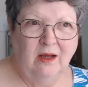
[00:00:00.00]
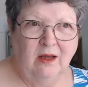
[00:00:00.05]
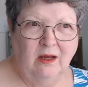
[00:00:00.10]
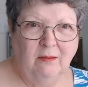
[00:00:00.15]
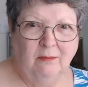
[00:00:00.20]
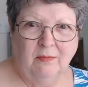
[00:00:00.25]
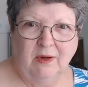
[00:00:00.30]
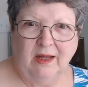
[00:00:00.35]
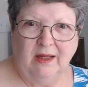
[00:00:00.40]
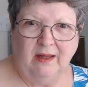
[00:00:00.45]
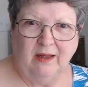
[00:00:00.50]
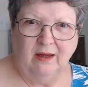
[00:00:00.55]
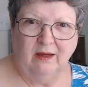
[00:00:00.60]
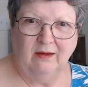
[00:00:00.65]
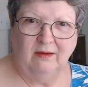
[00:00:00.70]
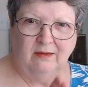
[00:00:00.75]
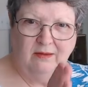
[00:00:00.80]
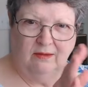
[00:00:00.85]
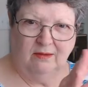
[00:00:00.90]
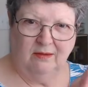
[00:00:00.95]
my
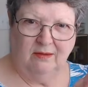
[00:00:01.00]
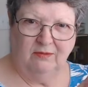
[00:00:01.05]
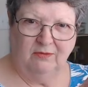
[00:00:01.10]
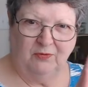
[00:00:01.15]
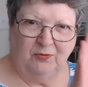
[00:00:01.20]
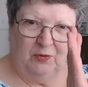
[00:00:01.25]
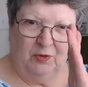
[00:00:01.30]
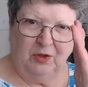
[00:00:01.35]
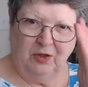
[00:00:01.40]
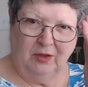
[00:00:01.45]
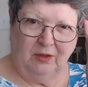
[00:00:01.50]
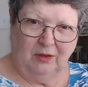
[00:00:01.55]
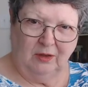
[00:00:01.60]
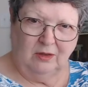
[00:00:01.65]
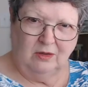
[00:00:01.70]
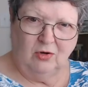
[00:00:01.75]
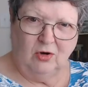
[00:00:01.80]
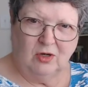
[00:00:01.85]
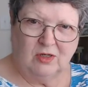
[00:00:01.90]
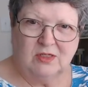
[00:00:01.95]
foot
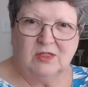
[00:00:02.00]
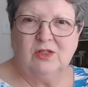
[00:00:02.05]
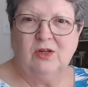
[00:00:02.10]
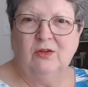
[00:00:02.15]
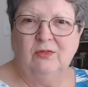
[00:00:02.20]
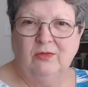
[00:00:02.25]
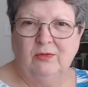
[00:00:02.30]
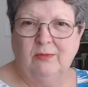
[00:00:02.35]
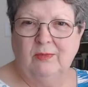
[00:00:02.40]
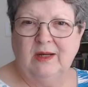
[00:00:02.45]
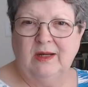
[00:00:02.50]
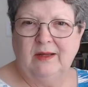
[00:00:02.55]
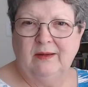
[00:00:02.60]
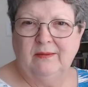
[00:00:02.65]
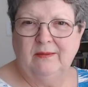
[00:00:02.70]
crossed over my,